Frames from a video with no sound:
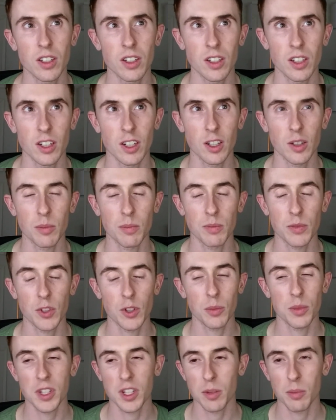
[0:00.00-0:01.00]

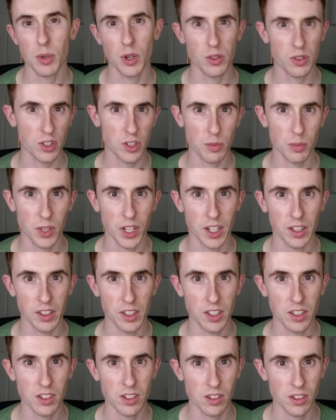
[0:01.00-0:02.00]
They'll be composed as
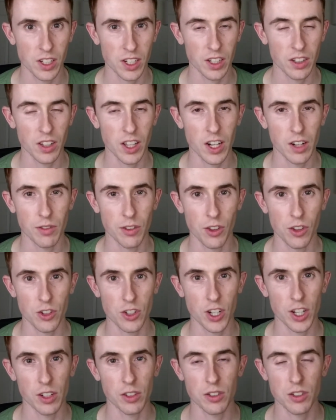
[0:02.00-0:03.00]
playlists like a lot of other
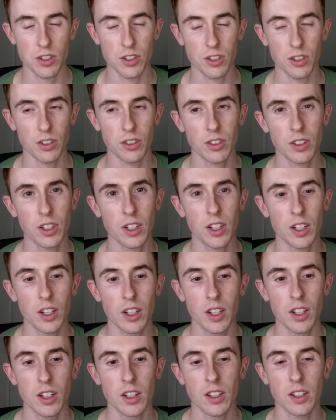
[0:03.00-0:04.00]
channels do.
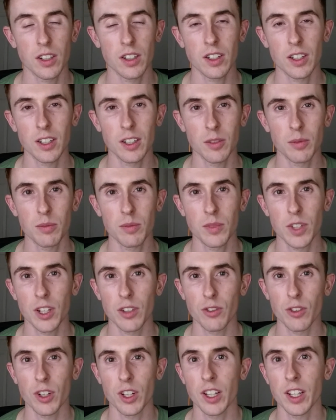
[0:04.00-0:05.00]

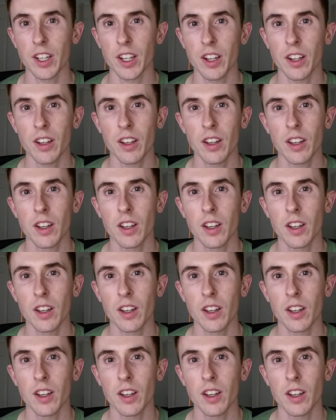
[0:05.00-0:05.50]
And really,